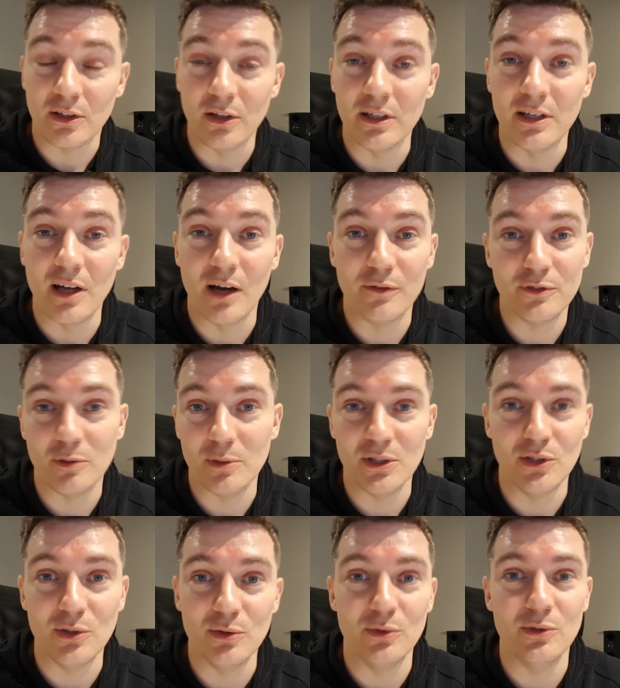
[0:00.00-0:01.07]
good enough to be
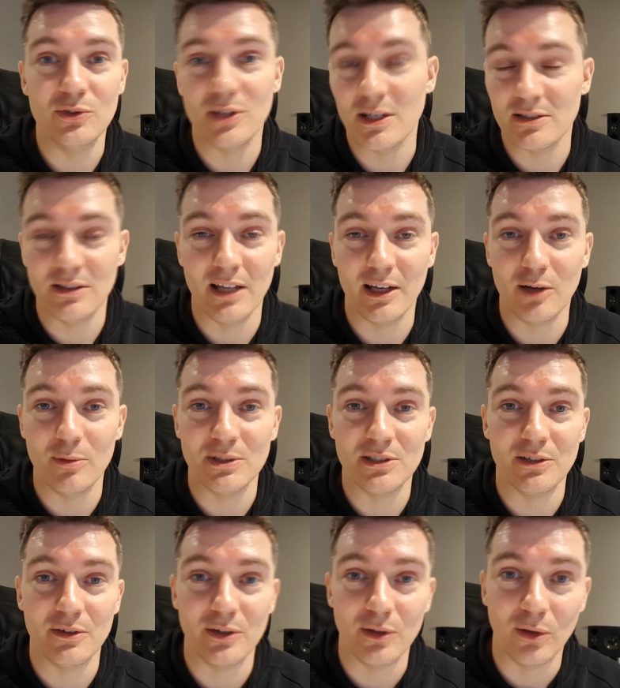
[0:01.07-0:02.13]
used as Lego
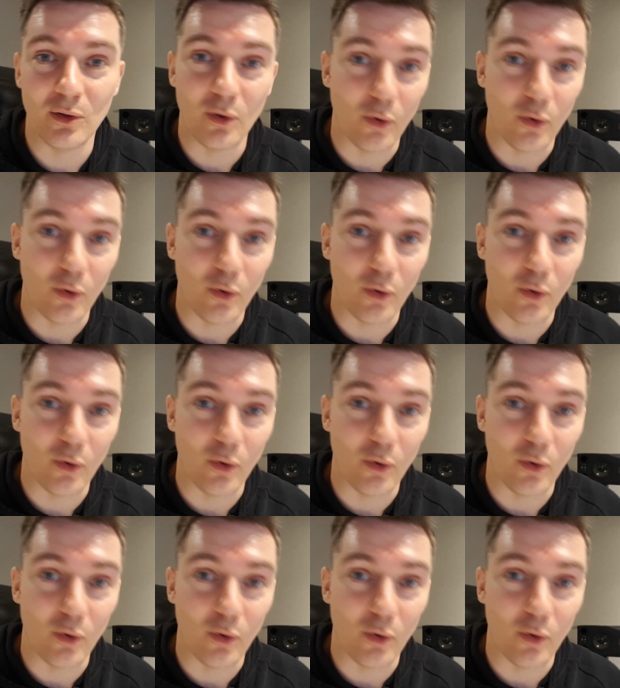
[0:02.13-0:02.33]
material